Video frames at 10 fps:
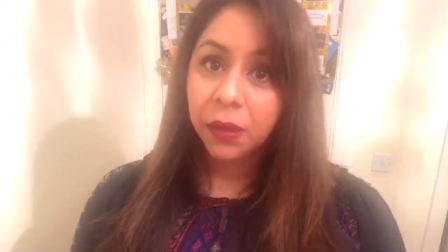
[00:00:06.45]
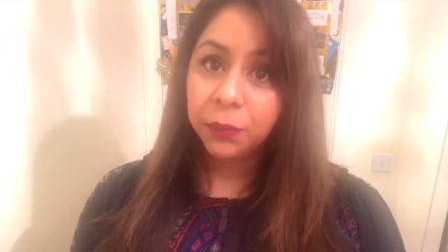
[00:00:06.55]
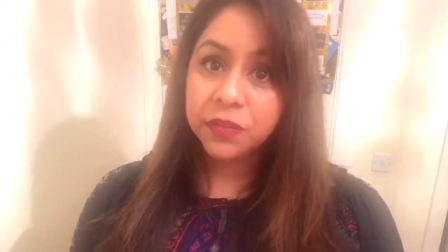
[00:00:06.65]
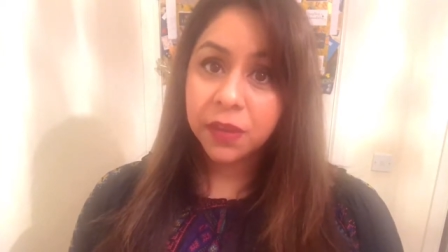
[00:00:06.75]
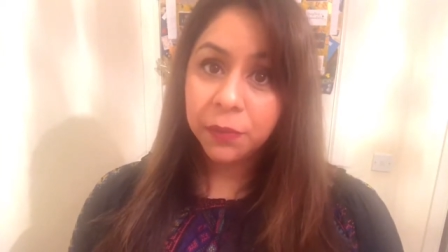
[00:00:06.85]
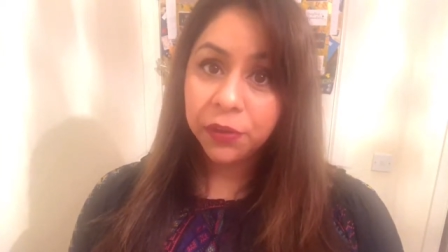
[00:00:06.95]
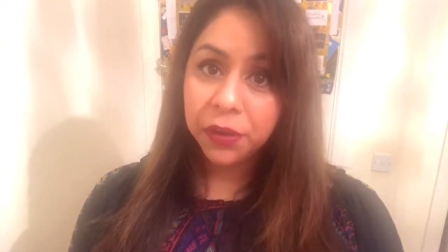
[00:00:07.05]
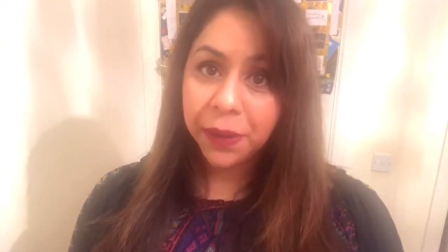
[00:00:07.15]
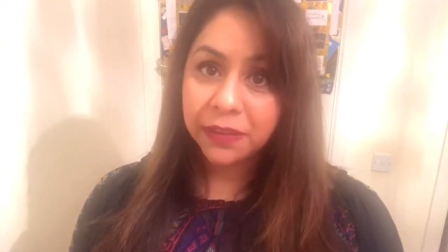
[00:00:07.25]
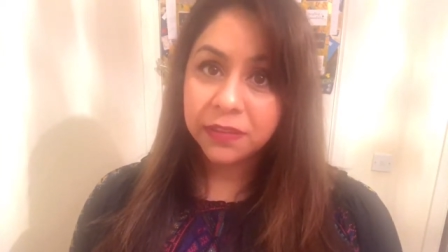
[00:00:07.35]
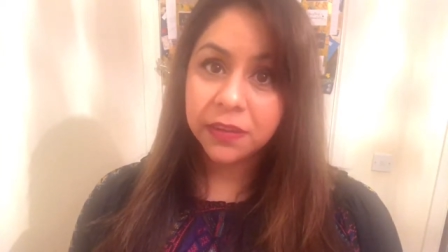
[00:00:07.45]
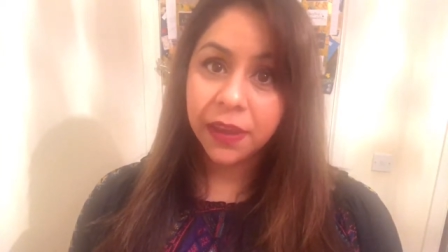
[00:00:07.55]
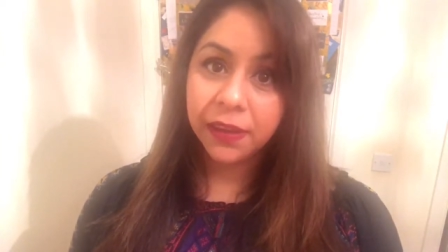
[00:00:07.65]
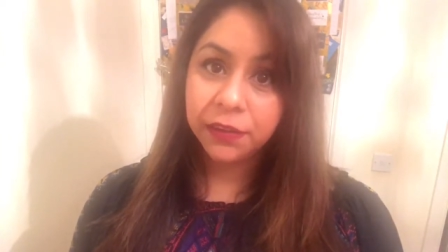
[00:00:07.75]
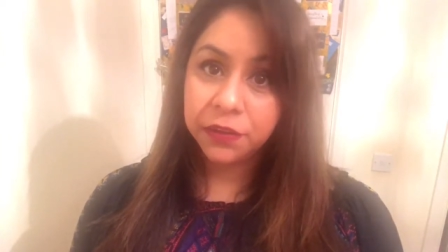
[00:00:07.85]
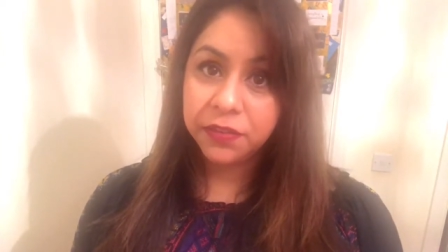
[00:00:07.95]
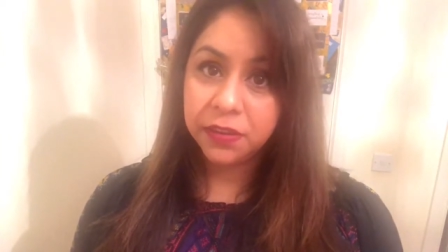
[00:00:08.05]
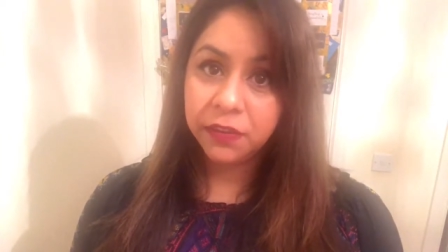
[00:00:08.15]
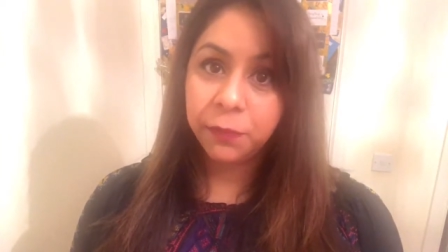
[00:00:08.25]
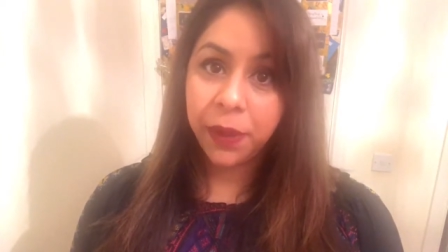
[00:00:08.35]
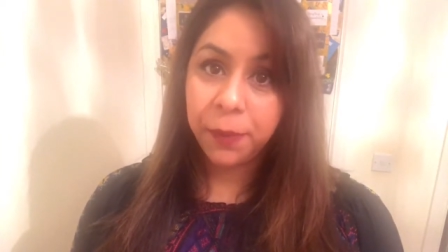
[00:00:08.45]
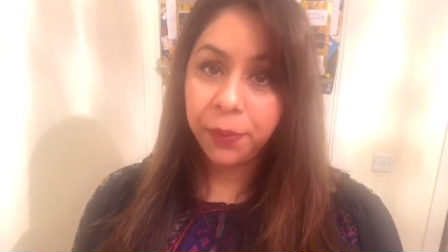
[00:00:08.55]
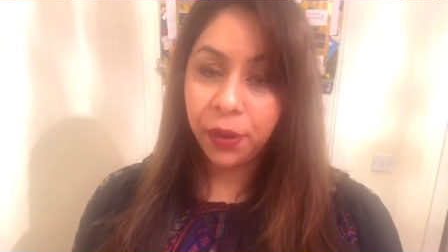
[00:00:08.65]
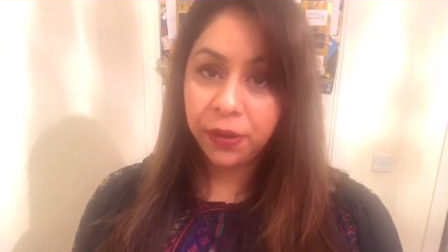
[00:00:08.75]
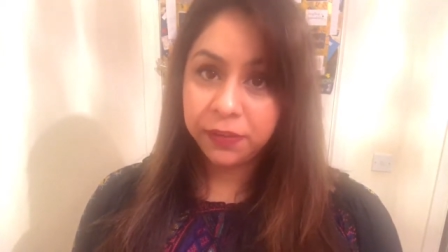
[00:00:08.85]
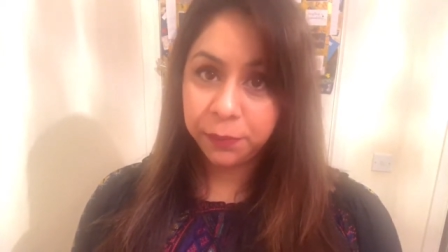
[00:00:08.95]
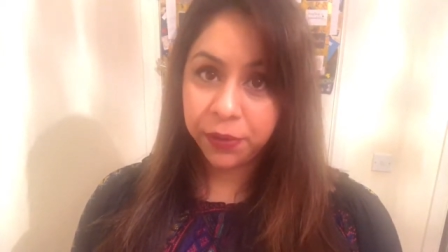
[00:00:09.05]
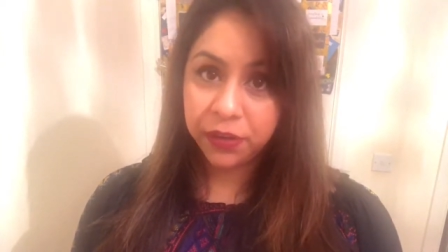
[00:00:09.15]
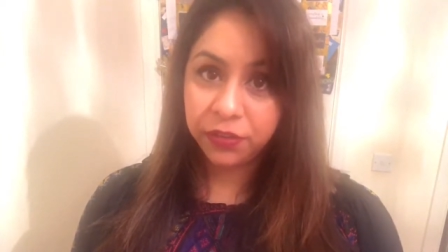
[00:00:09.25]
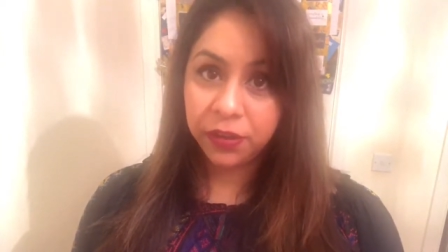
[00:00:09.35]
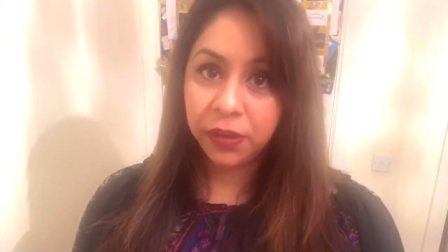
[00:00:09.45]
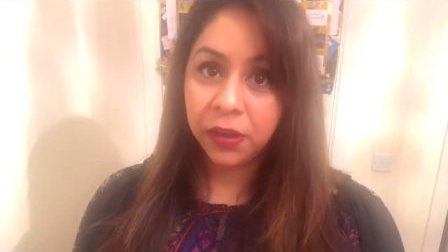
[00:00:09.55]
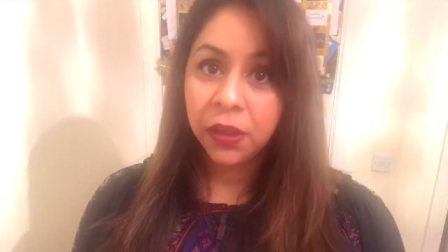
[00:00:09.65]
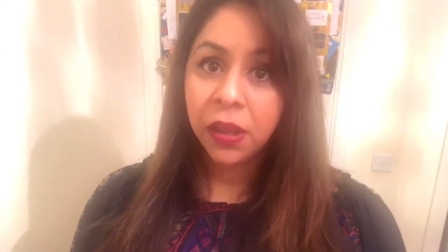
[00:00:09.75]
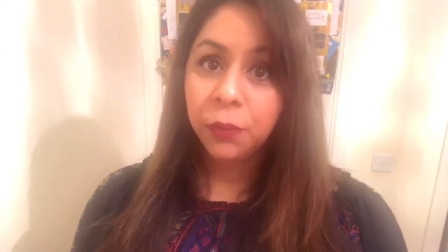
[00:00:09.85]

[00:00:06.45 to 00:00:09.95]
Well, someone who has a diagnosis of bipolar depression